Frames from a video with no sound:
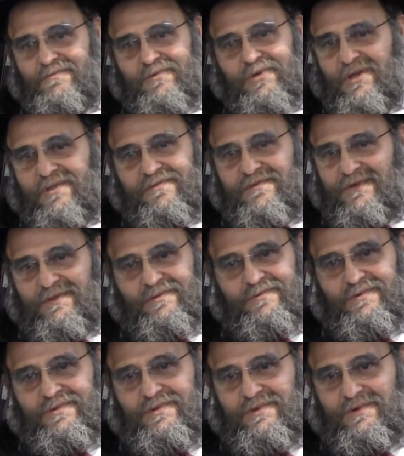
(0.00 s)
put on film
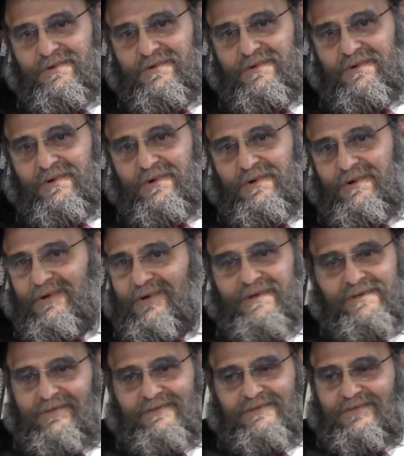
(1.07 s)
with you or
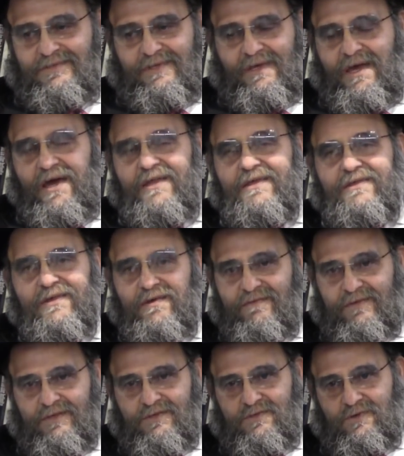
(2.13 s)
anything
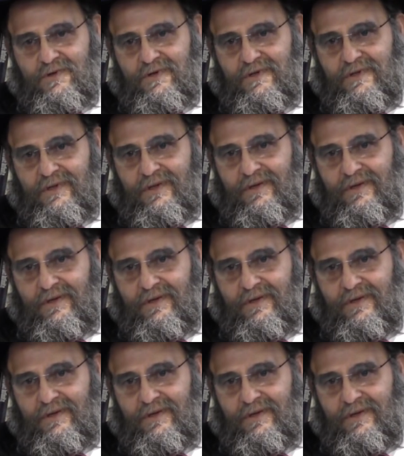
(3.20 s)
of this sort.